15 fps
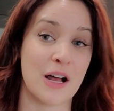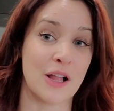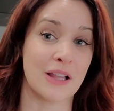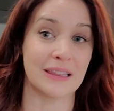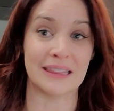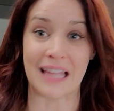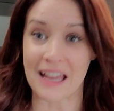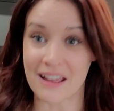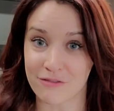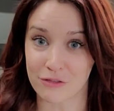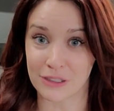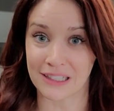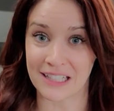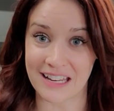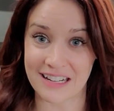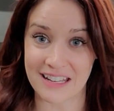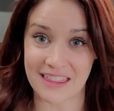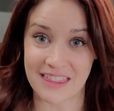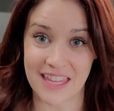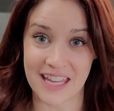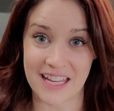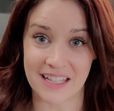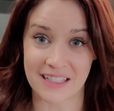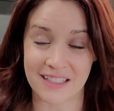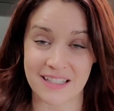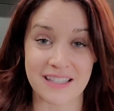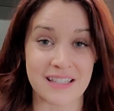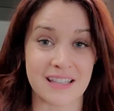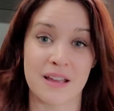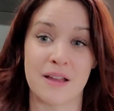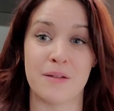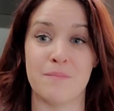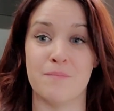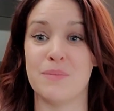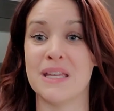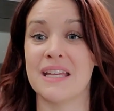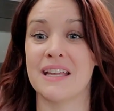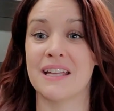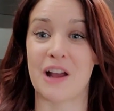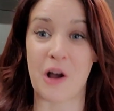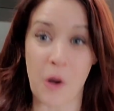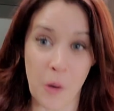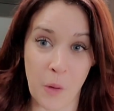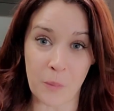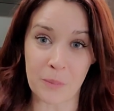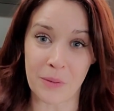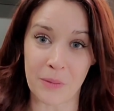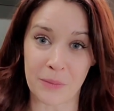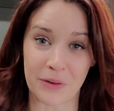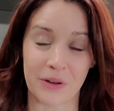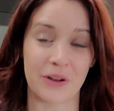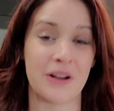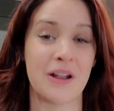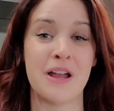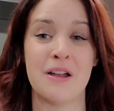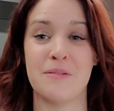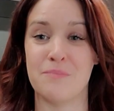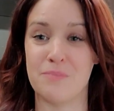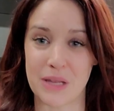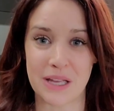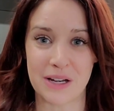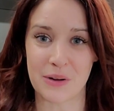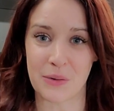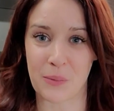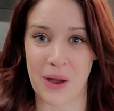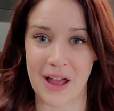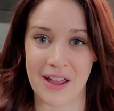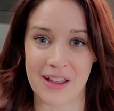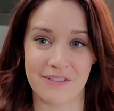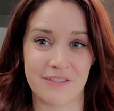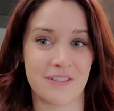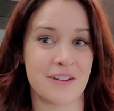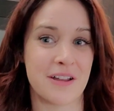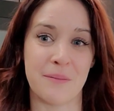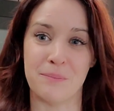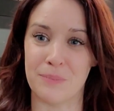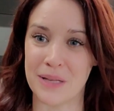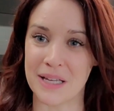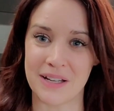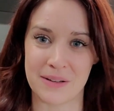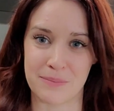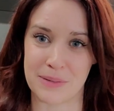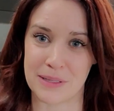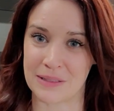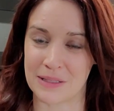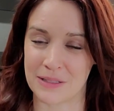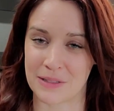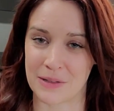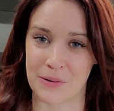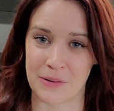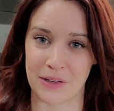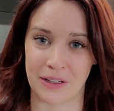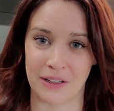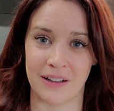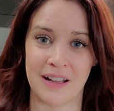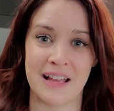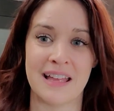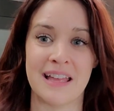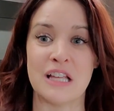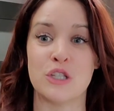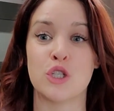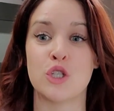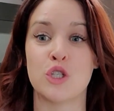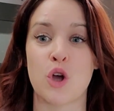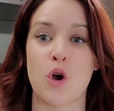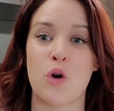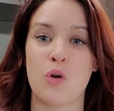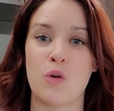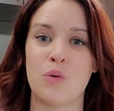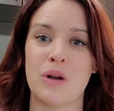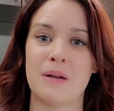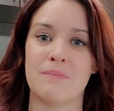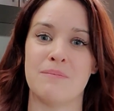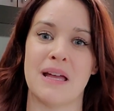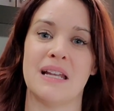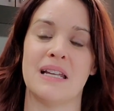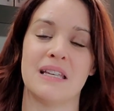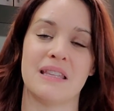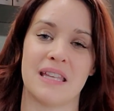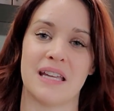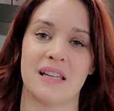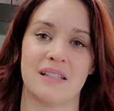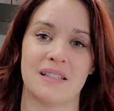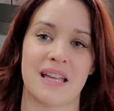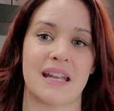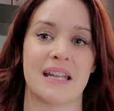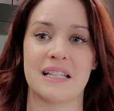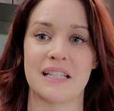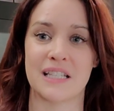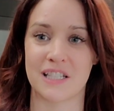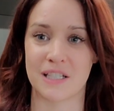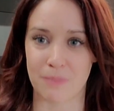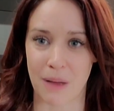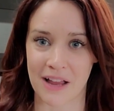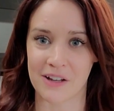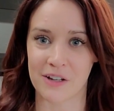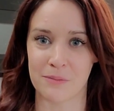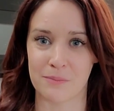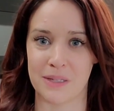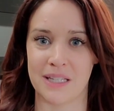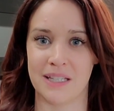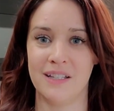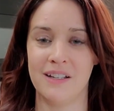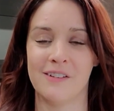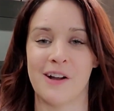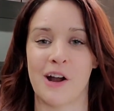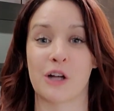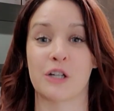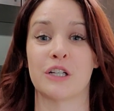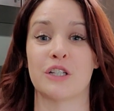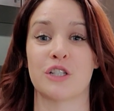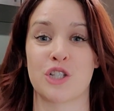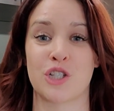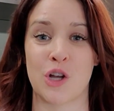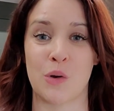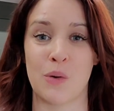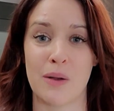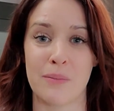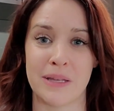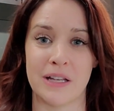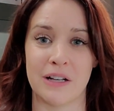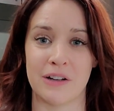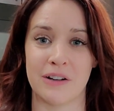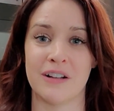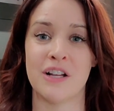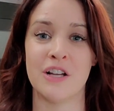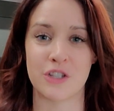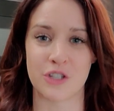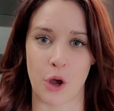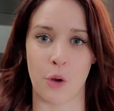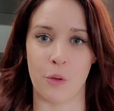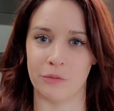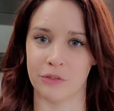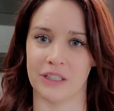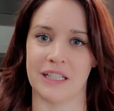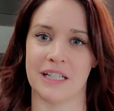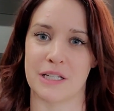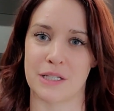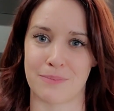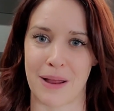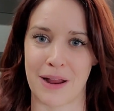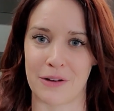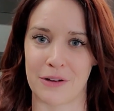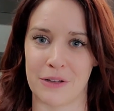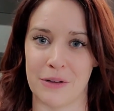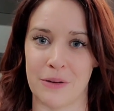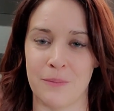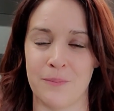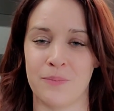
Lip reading: life-related things, being a homeowner, being a wife, being a business owner, so many things that inspire me are going to show up here to hopefully inspire you.